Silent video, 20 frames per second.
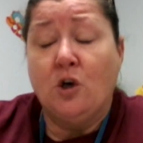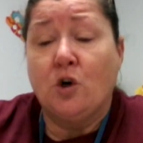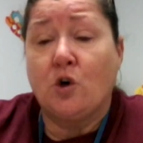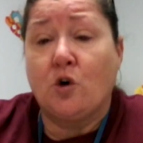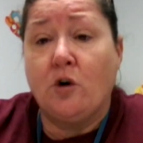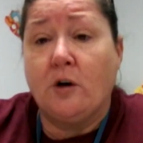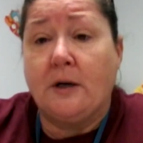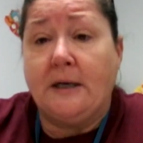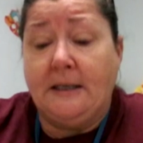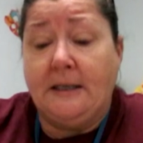
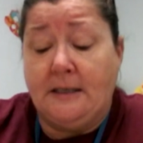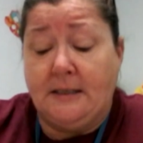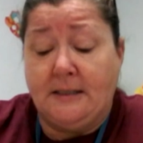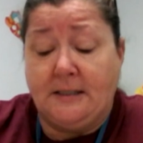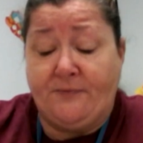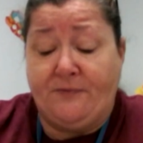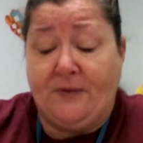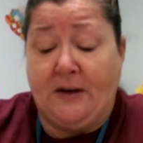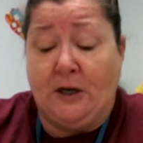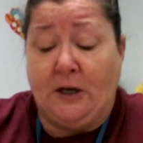crooking
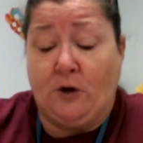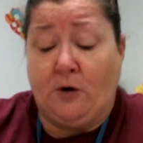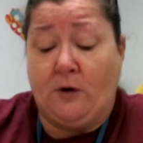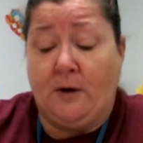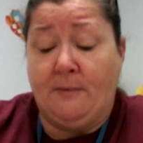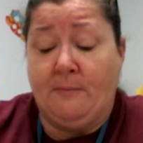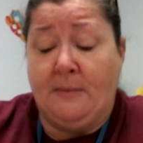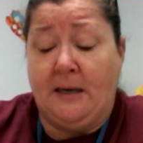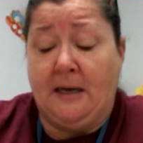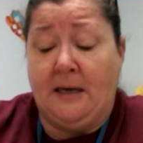his finger
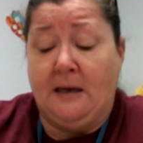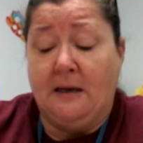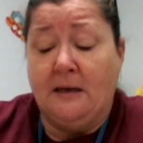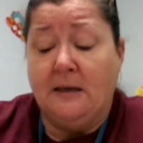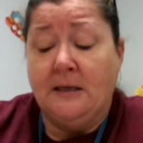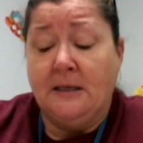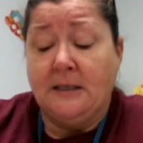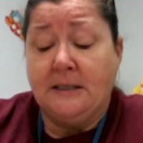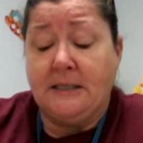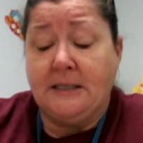at me,
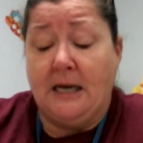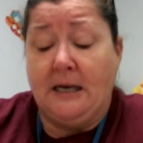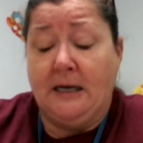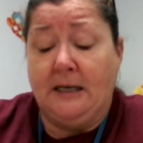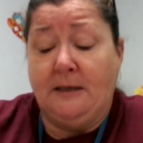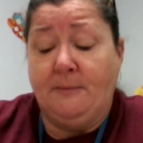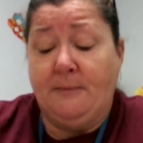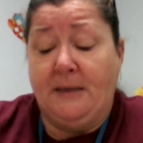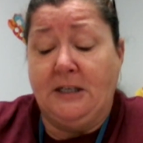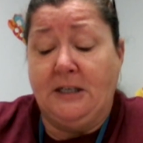
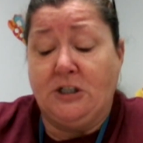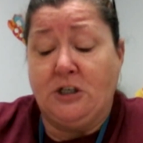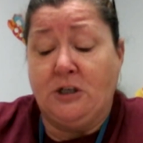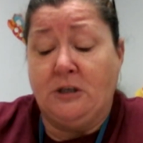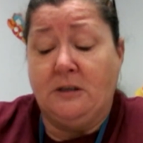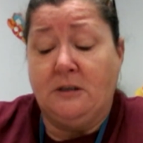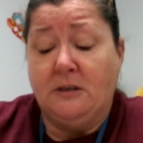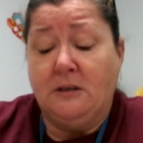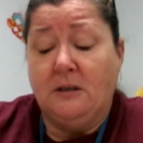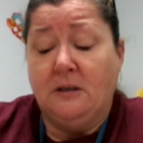telling me
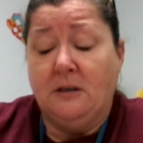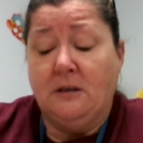to...